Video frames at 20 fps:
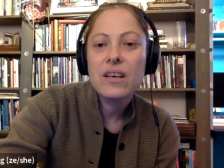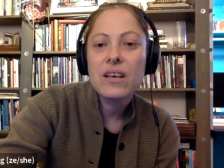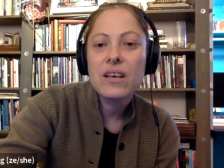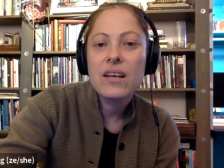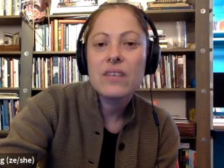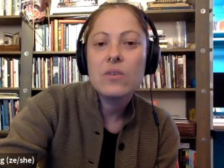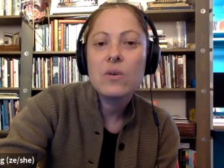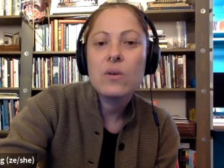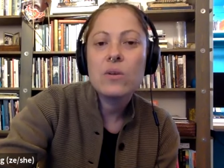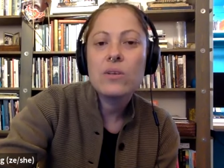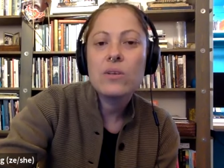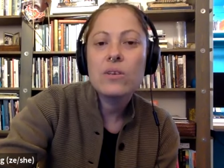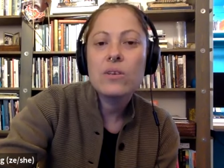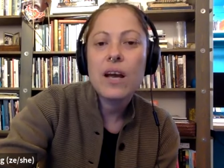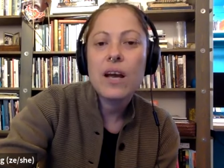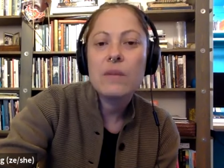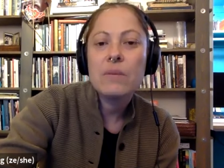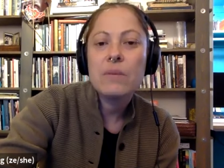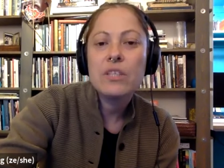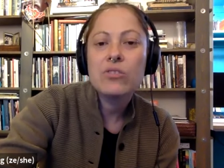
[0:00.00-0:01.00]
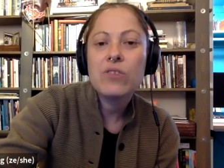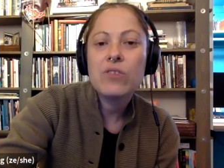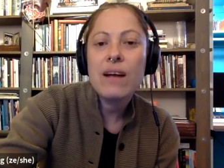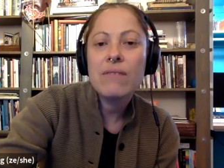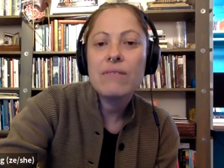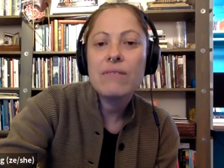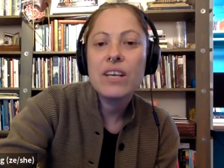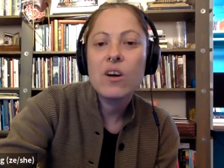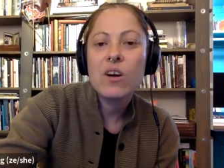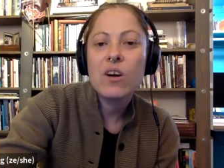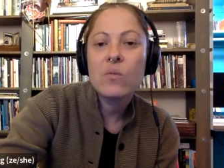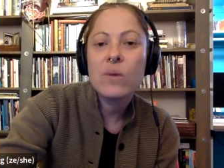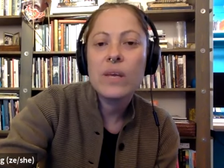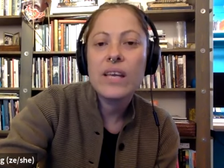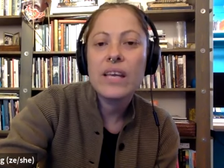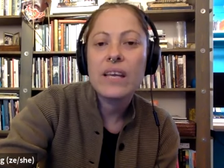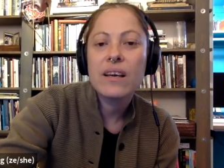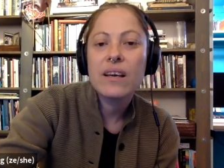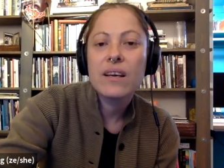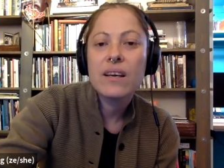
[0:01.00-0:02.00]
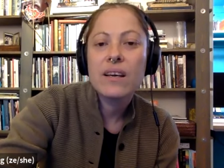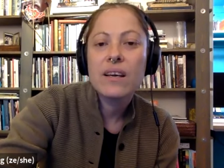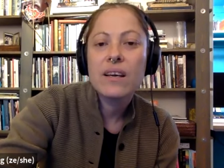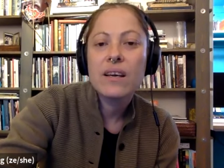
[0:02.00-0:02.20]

and I told her I'd been traveling all week,